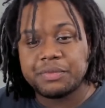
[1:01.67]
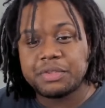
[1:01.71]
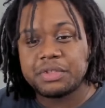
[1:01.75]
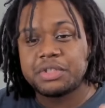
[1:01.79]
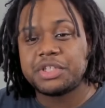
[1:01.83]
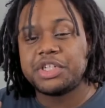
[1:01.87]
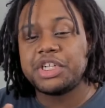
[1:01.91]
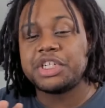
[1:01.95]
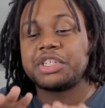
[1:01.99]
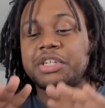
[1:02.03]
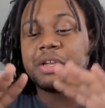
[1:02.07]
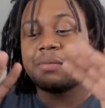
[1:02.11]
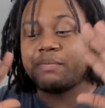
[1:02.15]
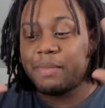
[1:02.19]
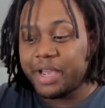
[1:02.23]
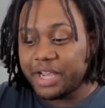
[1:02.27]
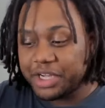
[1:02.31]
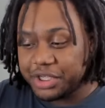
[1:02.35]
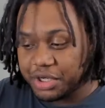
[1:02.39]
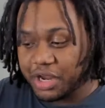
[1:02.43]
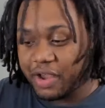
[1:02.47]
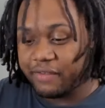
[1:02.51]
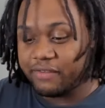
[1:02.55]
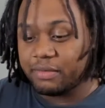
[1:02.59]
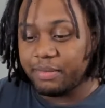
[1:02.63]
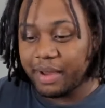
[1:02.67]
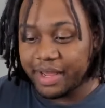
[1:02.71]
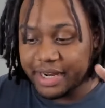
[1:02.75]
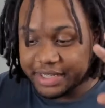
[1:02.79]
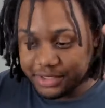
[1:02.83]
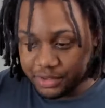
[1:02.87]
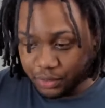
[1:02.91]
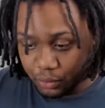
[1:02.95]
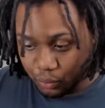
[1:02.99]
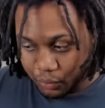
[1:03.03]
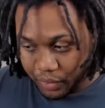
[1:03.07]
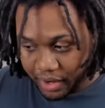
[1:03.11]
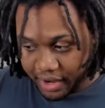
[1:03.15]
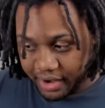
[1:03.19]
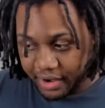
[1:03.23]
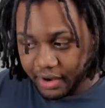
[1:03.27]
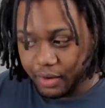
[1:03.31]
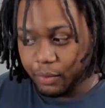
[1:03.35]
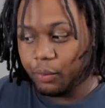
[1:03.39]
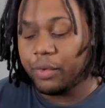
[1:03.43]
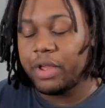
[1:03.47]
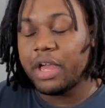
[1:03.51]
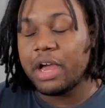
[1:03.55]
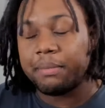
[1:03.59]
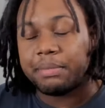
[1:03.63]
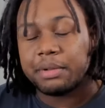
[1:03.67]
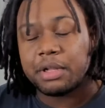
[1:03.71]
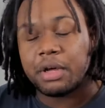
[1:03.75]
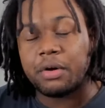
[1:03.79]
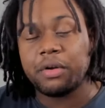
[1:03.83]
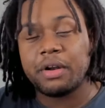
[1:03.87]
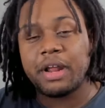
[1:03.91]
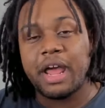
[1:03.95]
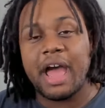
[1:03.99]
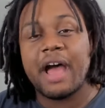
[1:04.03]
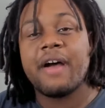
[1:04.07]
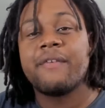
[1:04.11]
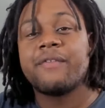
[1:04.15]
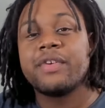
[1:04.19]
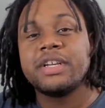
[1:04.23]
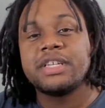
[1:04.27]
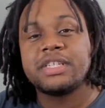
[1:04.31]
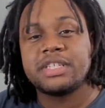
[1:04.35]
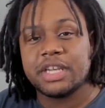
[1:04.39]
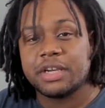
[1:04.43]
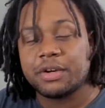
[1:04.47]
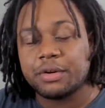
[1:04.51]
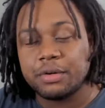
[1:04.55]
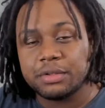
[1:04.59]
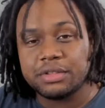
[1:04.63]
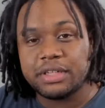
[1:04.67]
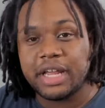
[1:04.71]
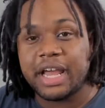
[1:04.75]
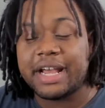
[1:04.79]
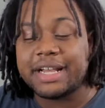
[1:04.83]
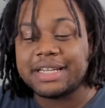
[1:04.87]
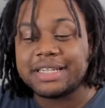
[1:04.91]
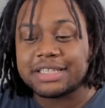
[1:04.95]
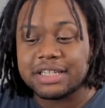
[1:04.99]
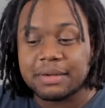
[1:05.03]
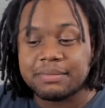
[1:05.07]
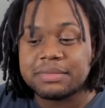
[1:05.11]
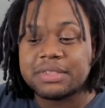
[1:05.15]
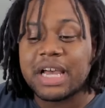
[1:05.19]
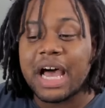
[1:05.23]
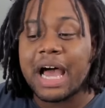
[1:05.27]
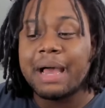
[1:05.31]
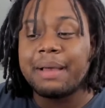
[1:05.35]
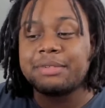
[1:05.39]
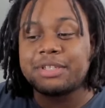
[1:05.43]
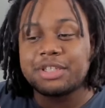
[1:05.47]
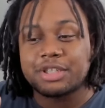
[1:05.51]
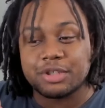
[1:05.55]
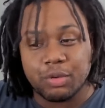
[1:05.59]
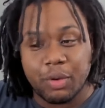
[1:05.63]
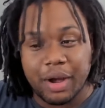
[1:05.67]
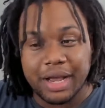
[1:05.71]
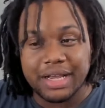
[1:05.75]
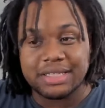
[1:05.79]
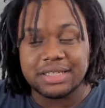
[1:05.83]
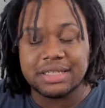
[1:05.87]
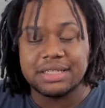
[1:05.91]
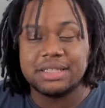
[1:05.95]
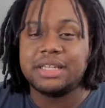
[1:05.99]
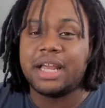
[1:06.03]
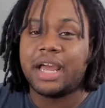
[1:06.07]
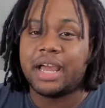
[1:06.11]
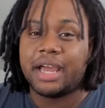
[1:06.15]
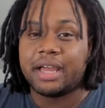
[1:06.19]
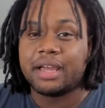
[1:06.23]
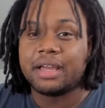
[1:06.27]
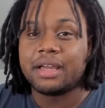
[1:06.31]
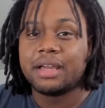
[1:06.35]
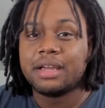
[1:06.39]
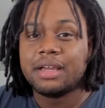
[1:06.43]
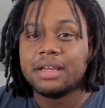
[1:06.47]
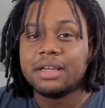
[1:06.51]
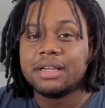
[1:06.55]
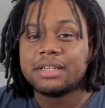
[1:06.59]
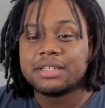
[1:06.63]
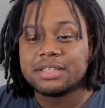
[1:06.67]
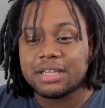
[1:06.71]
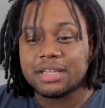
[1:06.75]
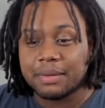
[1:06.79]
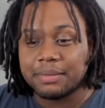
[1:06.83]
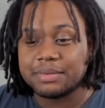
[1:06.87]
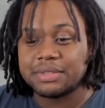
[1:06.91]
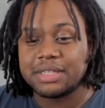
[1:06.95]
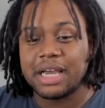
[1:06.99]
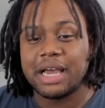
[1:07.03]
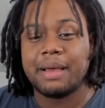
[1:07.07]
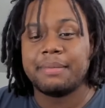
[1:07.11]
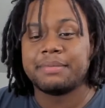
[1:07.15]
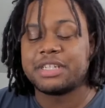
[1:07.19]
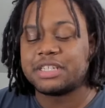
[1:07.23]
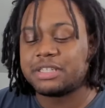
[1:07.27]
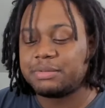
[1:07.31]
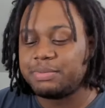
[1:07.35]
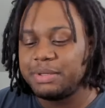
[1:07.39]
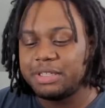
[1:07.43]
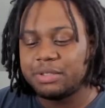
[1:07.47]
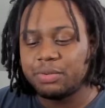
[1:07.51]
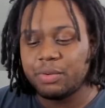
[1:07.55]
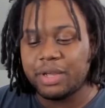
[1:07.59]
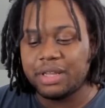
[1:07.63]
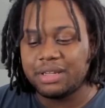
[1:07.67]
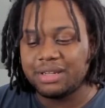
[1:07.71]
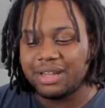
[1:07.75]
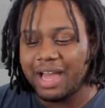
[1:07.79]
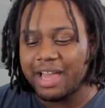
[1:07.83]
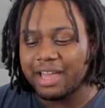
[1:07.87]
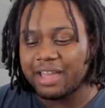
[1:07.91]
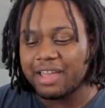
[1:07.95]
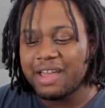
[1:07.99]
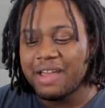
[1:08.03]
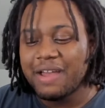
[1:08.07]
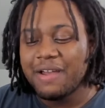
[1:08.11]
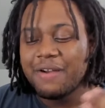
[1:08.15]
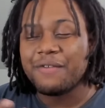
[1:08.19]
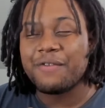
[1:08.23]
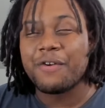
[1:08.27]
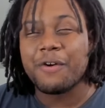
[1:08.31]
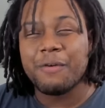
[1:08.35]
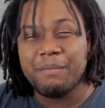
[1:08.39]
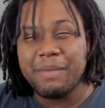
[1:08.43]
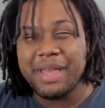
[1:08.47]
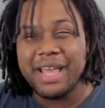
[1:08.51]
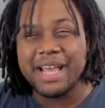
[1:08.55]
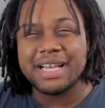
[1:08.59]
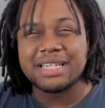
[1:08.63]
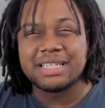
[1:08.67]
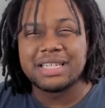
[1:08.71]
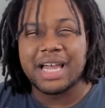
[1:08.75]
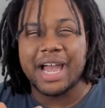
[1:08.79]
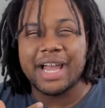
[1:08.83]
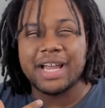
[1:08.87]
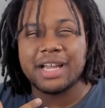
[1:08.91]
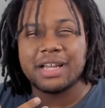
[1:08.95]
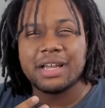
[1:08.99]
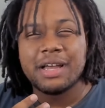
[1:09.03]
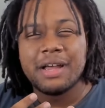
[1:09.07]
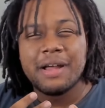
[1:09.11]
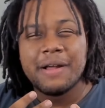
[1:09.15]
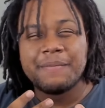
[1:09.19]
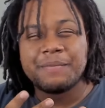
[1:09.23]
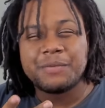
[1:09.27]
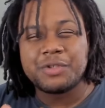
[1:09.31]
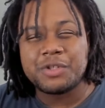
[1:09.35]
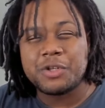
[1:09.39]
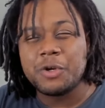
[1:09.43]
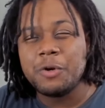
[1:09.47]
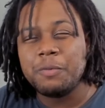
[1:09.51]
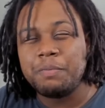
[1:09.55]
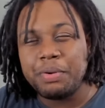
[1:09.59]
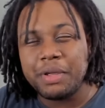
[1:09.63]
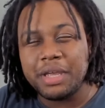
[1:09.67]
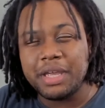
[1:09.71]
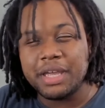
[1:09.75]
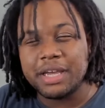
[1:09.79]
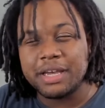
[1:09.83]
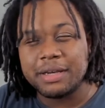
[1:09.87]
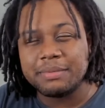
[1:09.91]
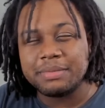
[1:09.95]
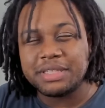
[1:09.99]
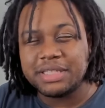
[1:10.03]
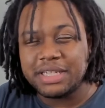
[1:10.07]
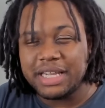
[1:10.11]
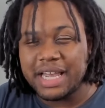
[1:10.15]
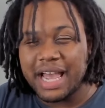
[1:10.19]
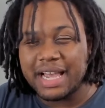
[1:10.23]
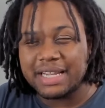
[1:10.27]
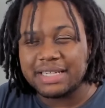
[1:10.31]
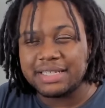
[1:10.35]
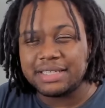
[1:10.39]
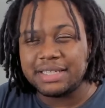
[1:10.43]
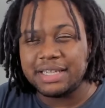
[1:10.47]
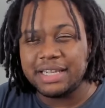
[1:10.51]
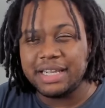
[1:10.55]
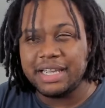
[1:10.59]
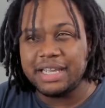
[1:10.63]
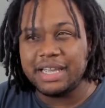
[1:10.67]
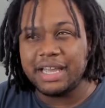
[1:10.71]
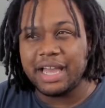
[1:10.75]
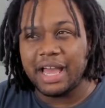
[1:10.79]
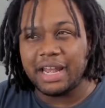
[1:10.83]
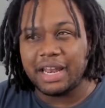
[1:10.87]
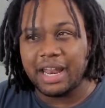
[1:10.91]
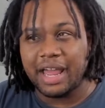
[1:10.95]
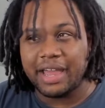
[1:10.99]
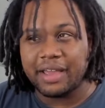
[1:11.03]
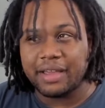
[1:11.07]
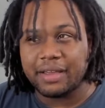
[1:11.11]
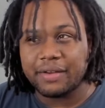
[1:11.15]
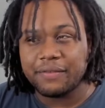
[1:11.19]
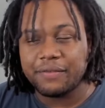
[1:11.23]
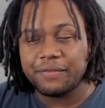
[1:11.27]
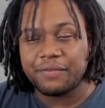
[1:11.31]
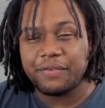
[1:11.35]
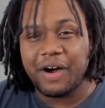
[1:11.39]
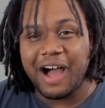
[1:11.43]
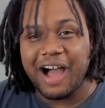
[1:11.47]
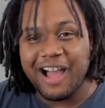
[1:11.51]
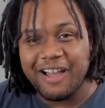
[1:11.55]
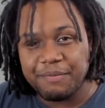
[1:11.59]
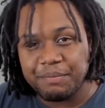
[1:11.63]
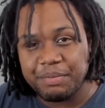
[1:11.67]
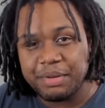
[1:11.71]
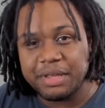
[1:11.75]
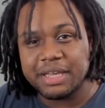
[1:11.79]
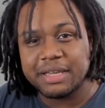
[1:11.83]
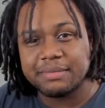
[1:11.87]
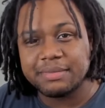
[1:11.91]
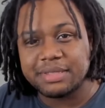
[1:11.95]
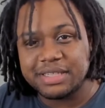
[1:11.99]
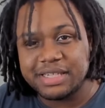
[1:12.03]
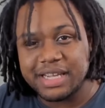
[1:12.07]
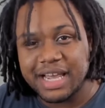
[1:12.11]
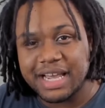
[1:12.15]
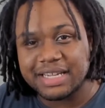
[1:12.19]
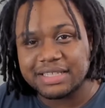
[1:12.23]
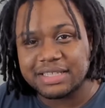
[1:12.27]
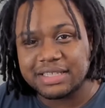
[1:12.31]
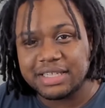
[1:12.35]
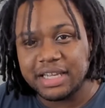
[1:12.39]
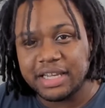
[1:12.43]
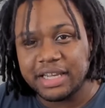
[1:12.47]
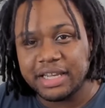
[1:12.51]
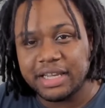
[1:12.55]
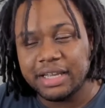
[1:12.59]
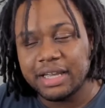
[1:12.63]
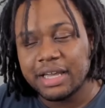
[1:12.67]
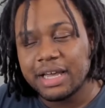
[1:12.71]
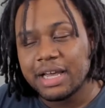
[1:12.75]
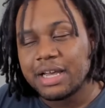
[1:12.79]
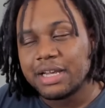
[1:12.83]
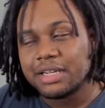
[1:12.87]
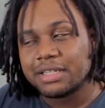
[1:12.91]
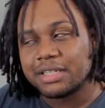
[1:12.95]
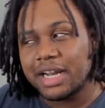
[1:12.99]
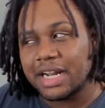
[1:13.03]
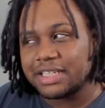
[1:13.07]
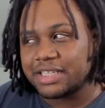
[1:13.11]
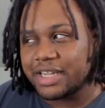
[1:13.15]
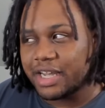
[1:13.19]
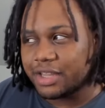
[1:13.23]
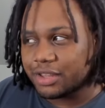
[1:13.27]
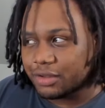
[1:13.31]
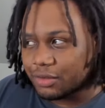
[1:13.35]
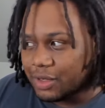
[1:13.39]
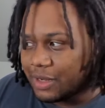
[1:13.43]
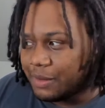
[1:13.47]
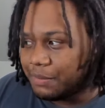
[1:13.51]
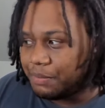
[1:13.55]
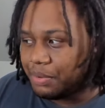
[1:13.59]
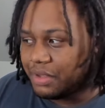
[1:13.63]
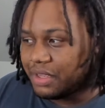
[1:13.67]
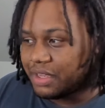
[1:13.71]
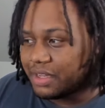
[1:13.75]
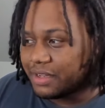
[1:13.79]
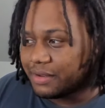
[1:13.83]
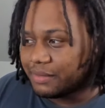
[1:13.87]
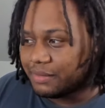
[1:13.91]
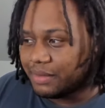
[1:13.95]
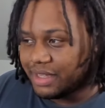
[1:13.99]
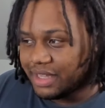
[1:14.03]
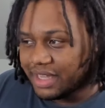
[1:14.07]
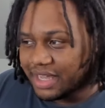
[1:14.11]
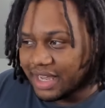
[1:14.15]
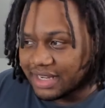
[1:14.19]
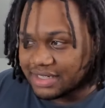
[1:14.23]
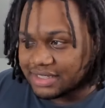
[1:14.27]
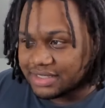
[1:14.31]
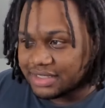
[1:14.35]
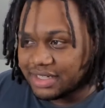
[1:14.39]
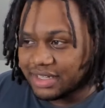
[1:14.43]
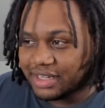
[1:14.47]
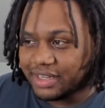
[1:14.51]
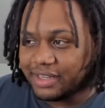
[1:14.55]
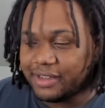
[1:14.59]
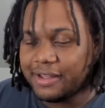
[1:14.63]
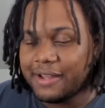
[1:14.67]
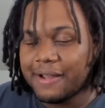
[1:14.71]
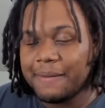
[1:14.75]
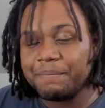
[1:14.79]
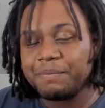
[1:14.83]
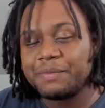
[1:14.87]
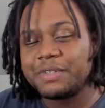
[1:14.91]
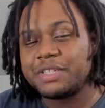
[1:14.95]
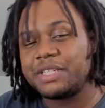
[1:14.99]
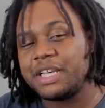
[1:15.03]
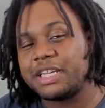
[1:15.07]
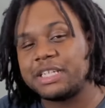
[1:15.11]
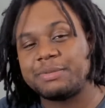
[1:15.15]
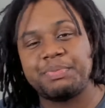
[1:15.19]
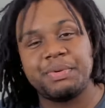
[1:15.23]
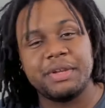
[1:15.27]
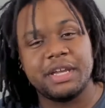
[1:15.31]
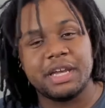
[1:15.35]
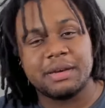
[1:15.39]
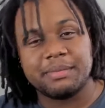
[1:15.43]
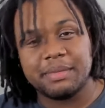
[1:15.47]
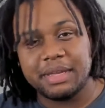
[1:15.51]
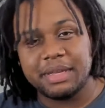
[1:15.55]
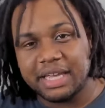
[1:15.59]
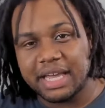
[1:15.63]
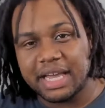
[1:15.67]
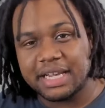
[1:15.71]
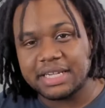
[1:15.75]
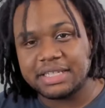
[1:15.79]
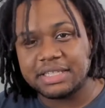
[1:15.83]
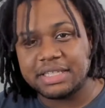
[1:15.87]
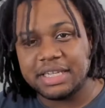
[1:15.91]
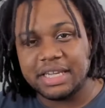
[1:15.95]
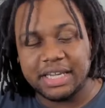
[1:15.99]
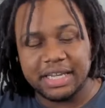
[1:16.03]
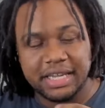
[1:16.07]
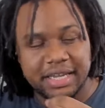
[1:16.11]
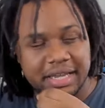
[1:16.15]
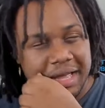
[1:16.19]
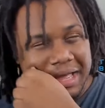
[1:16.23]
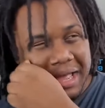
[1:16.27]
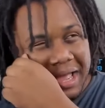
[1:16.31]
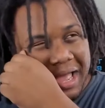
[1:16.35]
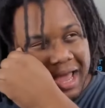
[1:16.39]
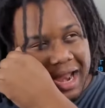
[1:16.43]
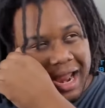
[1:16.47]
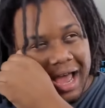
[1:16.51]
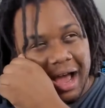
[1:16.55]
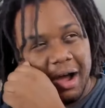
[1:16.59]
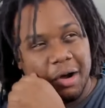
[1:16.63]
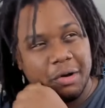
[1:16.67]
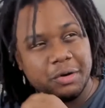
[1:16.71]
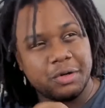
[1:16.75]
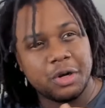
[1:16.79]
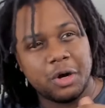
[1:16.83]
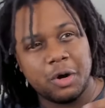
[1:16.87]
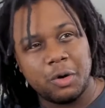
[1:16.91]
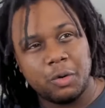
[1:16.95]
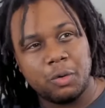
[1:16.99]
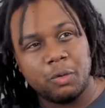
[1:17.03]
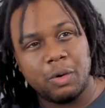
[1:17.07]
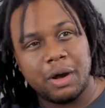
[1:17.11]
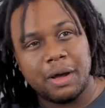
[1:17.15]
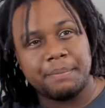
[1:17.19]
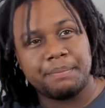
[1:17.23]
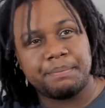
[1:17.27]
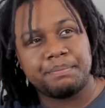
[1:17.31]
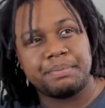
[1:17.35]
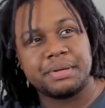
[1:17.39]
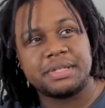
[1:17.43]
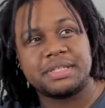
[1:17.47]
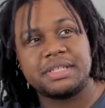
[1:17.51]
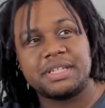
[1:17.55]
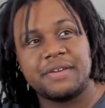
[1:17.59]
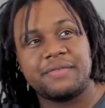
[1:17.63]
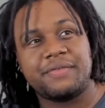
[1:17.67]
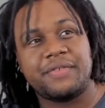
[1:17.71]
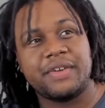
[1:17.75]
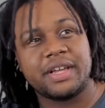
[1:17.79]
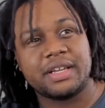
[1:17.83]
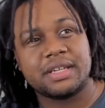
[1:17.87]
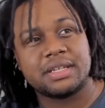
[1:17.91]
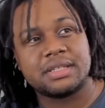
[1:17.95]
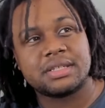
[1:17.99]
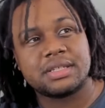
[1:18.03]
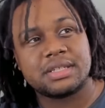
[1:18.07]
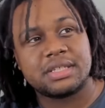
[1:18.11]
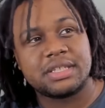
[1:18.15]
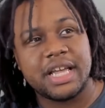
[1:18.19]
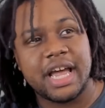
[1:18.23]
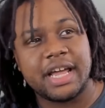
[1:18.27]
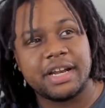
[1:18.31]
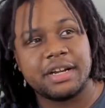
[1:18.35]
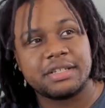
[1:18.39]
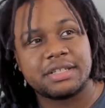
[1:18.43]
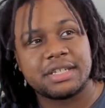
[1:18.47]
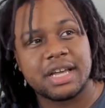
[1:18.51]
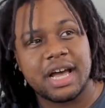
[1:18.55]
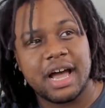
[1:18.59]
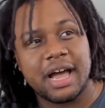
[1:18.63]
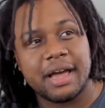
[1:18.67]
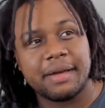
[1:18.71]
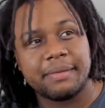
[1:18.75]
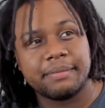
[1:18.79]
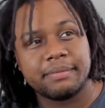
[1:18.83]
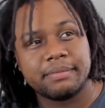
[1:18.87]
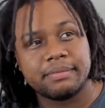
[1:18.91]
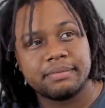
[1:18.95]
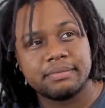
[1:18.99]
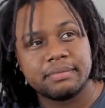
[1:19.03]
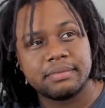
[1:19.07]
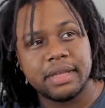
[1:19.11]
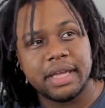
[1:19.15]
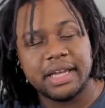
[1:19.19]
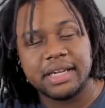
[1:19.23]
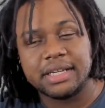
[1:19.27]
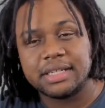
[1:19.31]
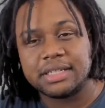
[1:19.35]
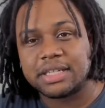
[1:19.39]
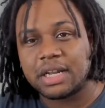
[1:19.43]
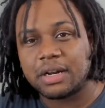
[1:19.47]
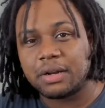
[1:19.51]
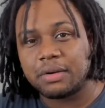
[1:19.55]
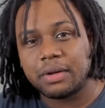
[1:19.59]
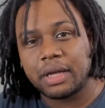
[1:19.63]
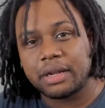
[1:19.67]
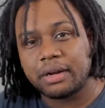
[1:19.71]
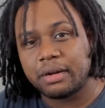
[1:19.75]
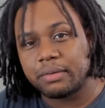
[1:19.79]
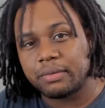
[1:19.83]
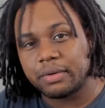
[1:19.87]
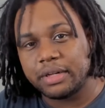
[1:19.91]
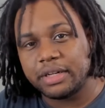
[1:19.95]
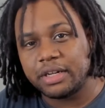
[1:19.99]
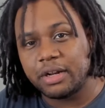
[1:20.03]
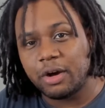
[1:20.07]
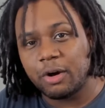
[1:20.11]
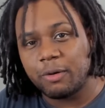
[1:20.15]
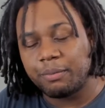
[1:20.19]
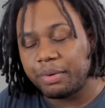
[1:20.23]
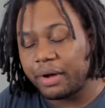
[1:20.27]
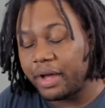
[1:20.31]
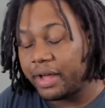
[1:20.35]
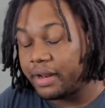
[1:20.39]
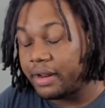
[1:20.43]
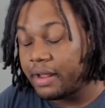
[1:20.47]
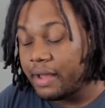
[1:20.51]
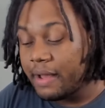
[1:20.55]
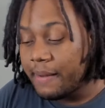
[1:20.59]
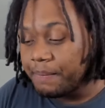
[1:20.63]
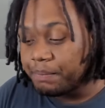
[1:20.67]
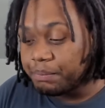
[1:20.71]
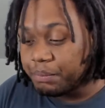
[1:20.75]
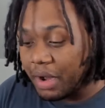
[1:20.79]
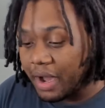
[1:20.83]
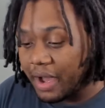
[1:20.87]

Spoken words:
Just to make sure everybody's aware, we upload every single day, sometimes twice a day. Sometimes it's between, like, for me, it's like 2 p.m. CST and like 5 p.m. CST, so that's like 3 p.m. EST, 6 p.m. EST, and I don't know what Pacific Standard Time is. I don't really know, but